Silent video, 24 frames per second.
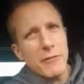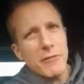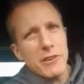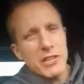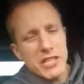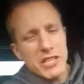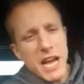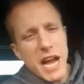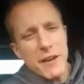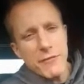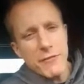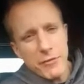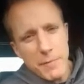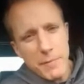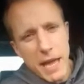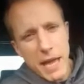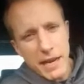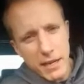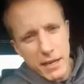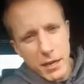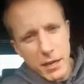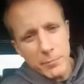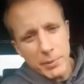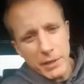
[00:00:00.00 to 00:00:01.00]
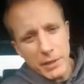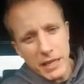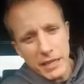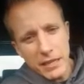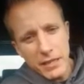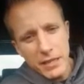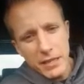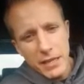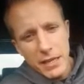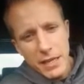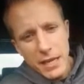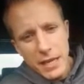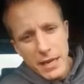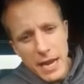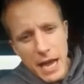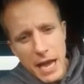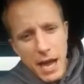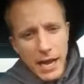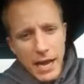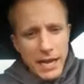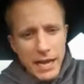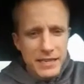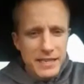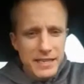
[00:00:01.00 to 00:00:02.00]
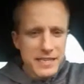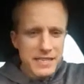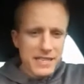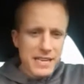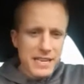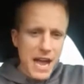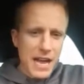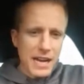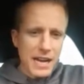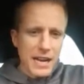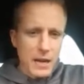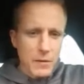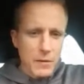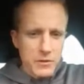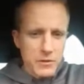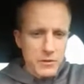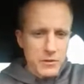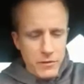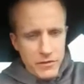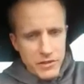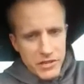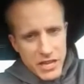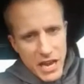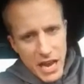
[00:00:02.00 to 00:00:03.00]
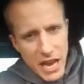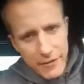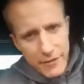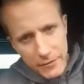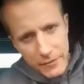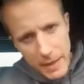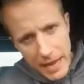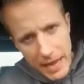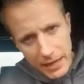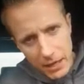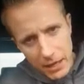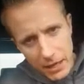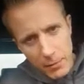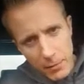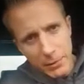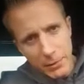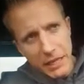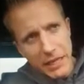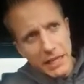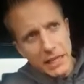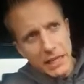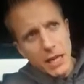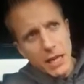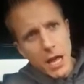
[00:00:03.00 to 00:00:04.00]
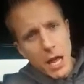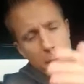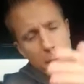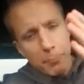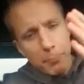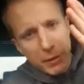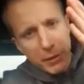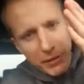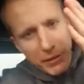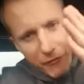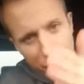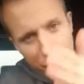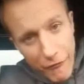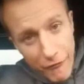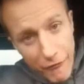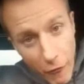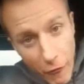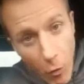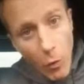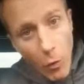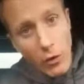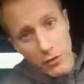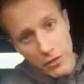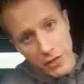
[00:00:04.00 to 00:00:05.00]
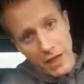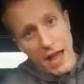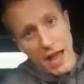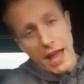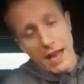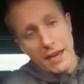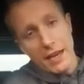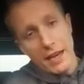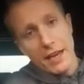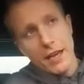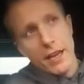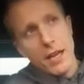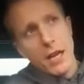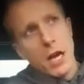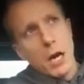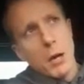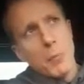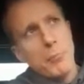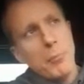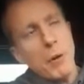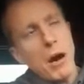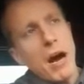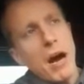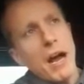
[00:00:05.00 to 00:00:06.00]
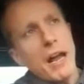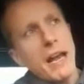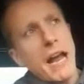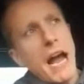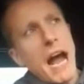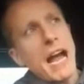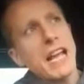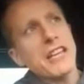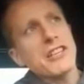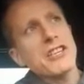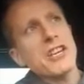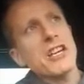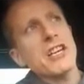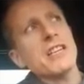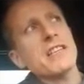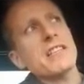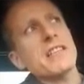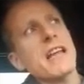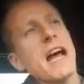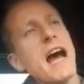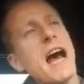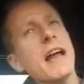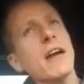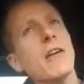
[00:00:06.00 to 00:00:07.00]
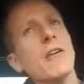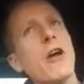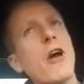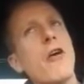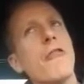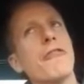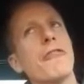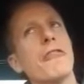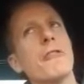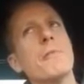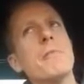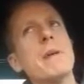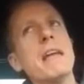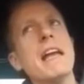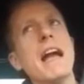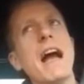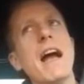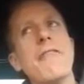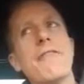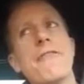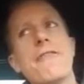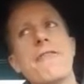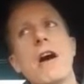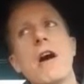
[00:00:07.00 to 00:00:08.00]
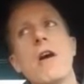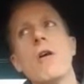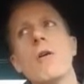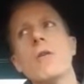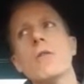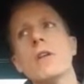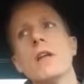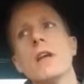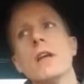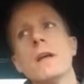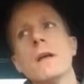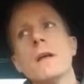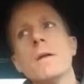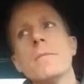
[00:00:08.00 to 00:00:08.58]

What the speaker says: I resigned from that company. Now, I had decided I was going to resign from that company before then, but I don't know, for me, I felt